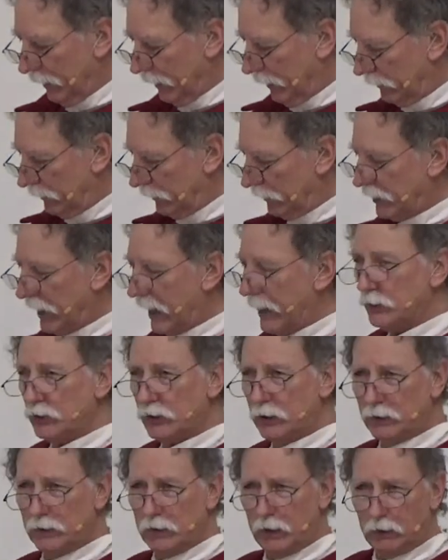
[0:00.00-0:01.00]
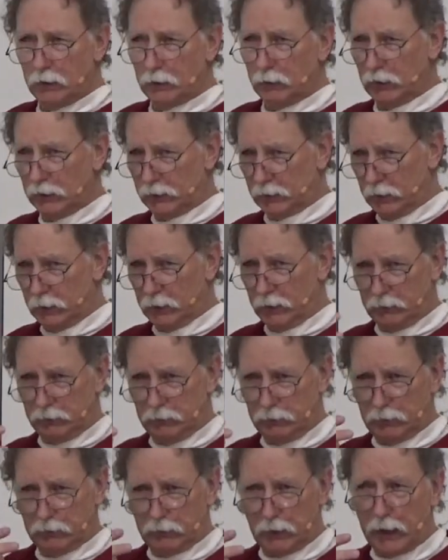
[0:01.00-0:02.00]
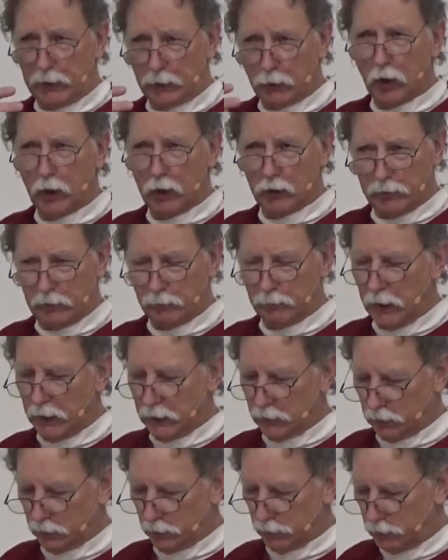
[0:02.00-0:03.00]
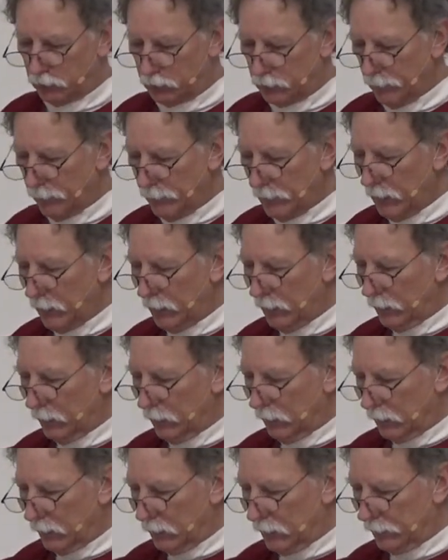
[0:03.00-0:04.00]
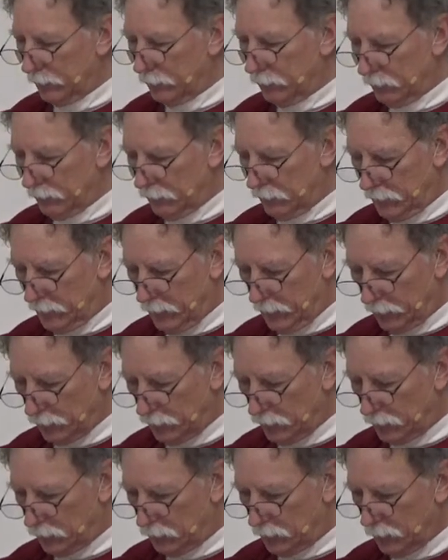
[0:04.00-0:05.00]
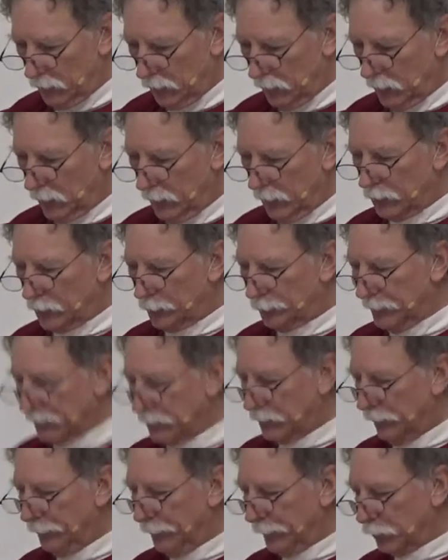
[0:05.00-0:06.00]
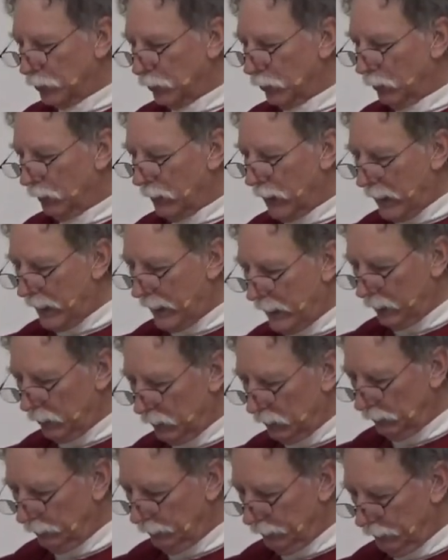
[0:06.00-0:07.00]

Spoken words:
And this has to deal with the, I call the muzzles. This is specific to Ohio